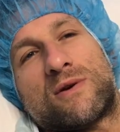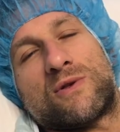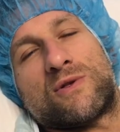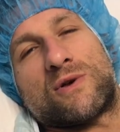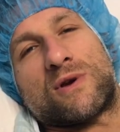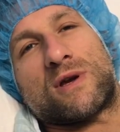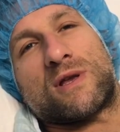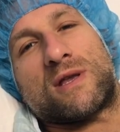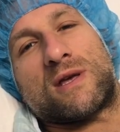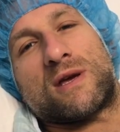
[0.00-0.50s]
You're
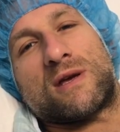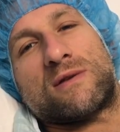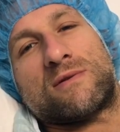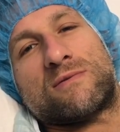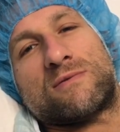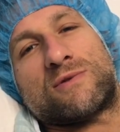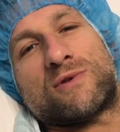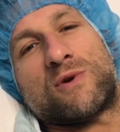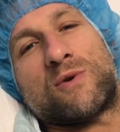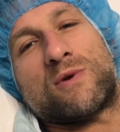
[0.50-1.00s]
looking at
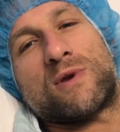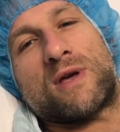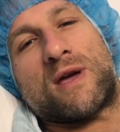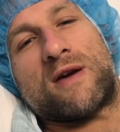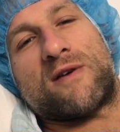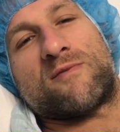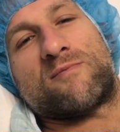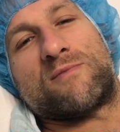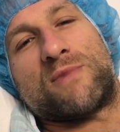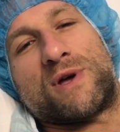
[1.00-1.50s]
two and a
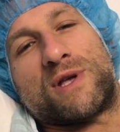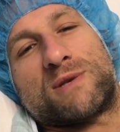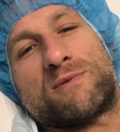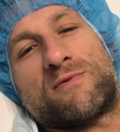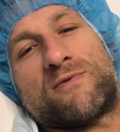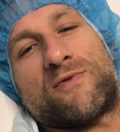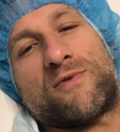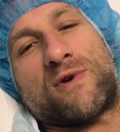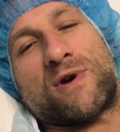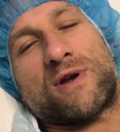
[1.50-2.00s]
half months
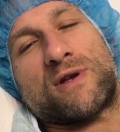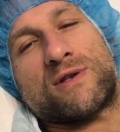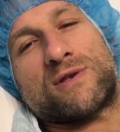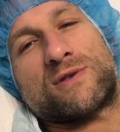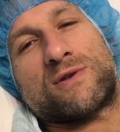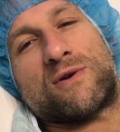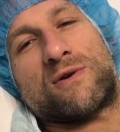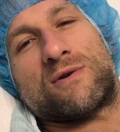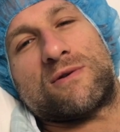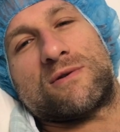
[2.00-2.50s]
before I can
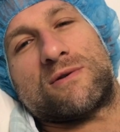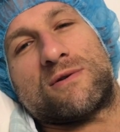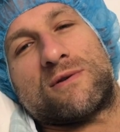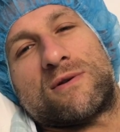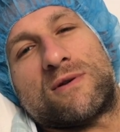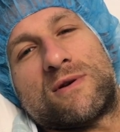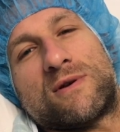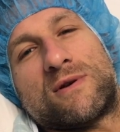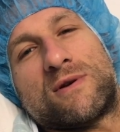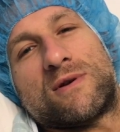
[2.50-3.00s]
start
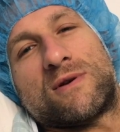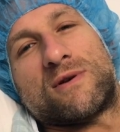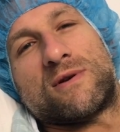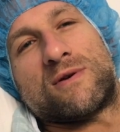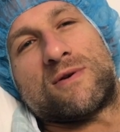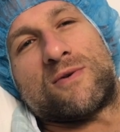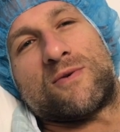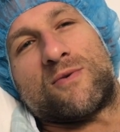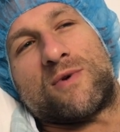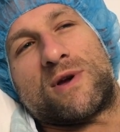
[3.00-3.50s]

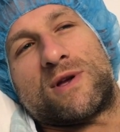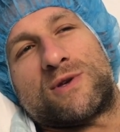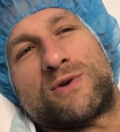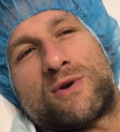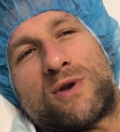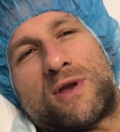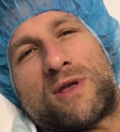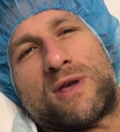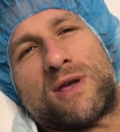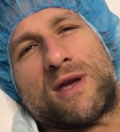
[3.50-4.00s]
weight
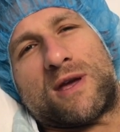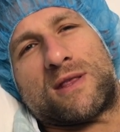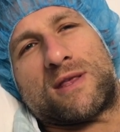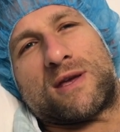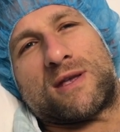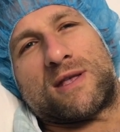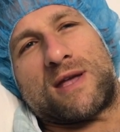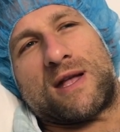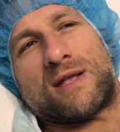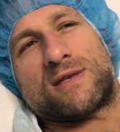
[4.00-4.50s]
training again.
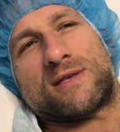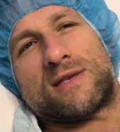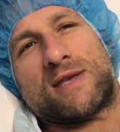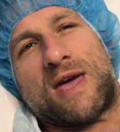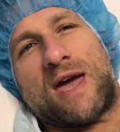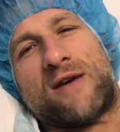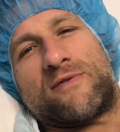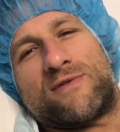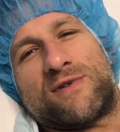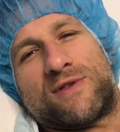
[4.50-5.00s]
Like
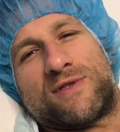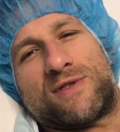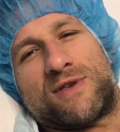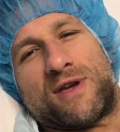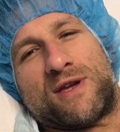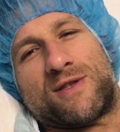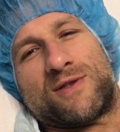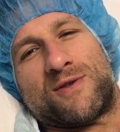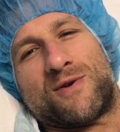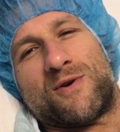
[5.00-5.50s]
that's
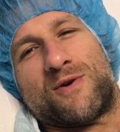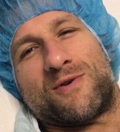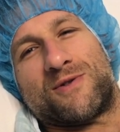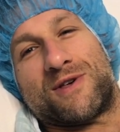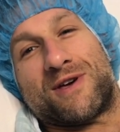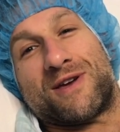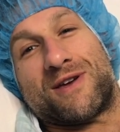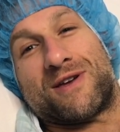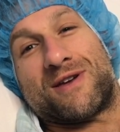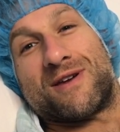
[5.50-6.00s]
everything though.
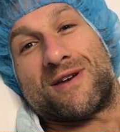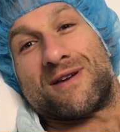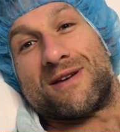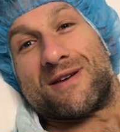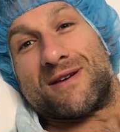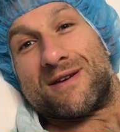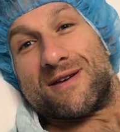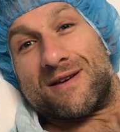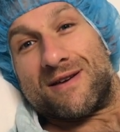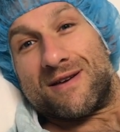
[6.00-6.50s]
Like
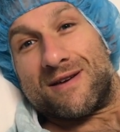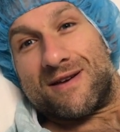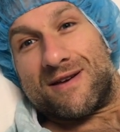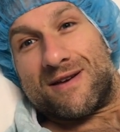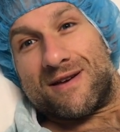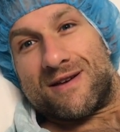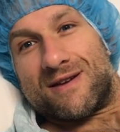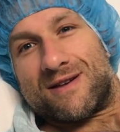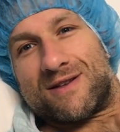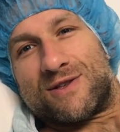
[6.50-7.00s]

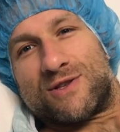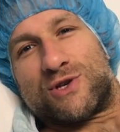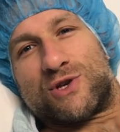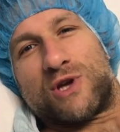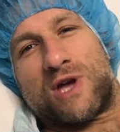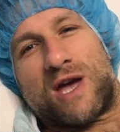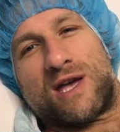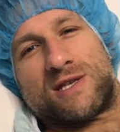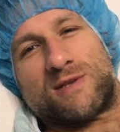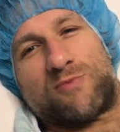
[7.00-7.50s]

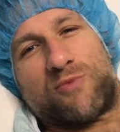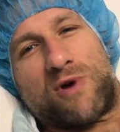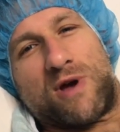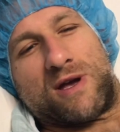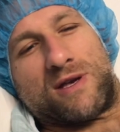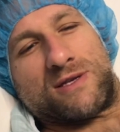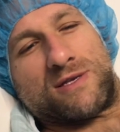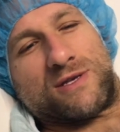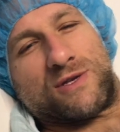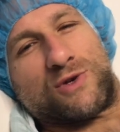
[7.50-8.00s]
chest
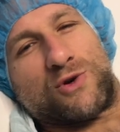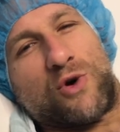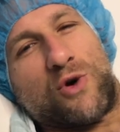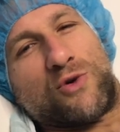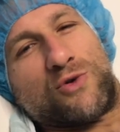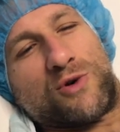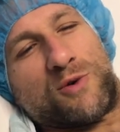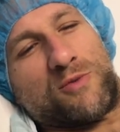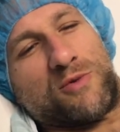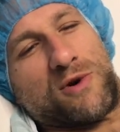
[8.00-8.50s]
press,
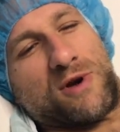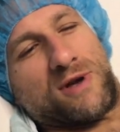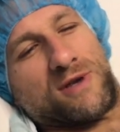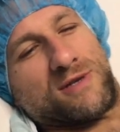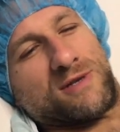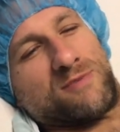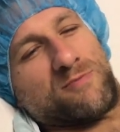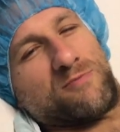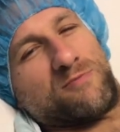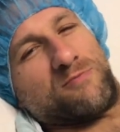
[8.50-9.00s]
shoulder
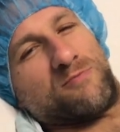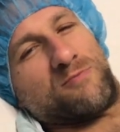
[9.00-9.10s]
press,